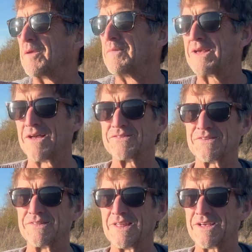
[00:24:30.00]
because
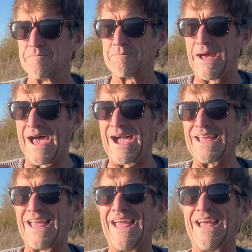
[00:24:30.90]
they come
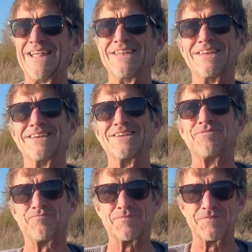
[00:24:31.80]
back and
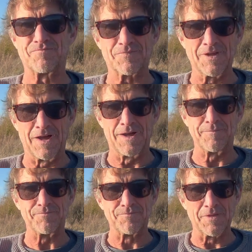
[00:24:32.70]

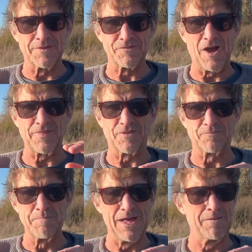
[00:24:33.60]
it's not
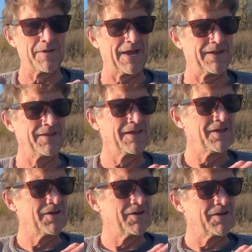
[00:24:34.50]
this mailman
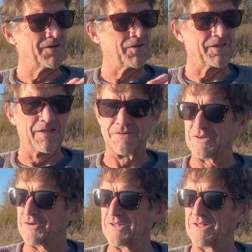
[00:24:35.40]
or the other
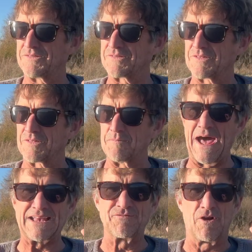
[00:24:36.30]
dude, it's the
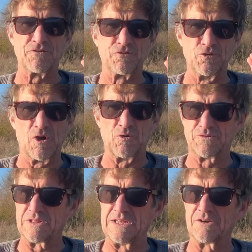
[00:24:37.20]
Max von Sydow,
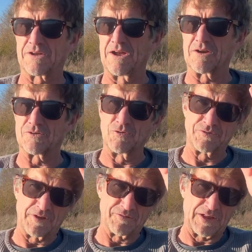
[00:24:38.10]
who's the leader character, who's
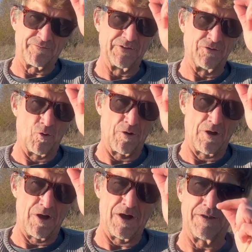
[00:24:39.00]
got his like fedora
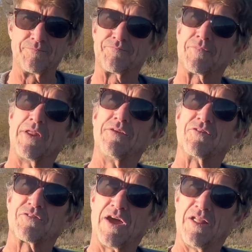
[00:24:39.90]
on, and he
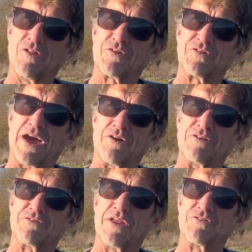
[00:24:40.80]
just kind of looks at her,
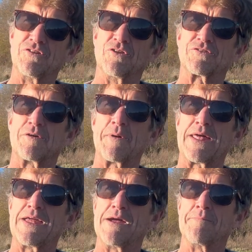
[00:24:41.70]
and she looks up
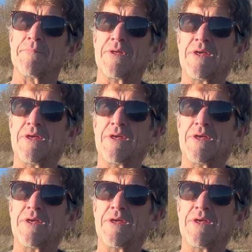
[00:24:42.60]
at him,